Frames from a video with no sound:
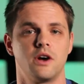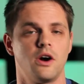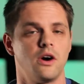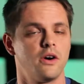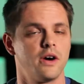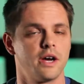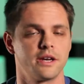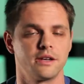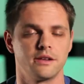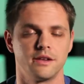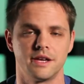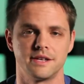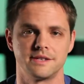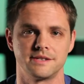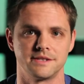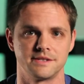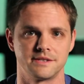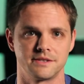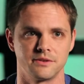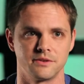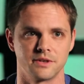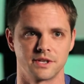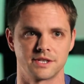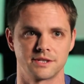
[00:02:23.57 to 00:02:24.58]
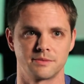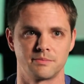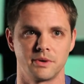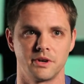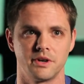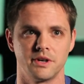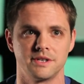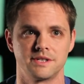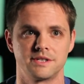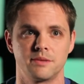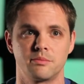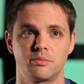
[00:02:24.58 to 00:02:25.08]
all adolescents, to
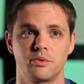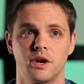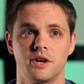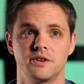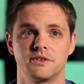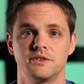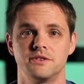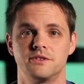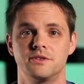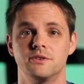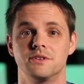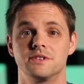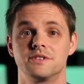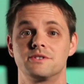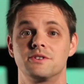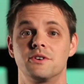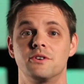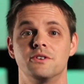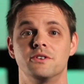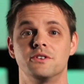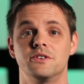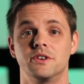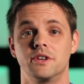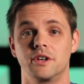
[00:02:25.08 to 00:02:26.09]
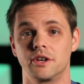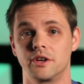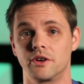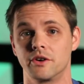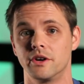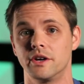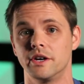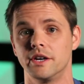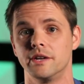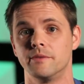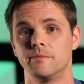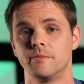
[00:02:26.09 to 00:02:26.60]
experience depression to a certain
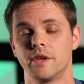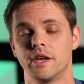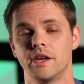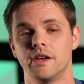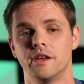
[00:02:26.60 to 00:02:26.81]
degree.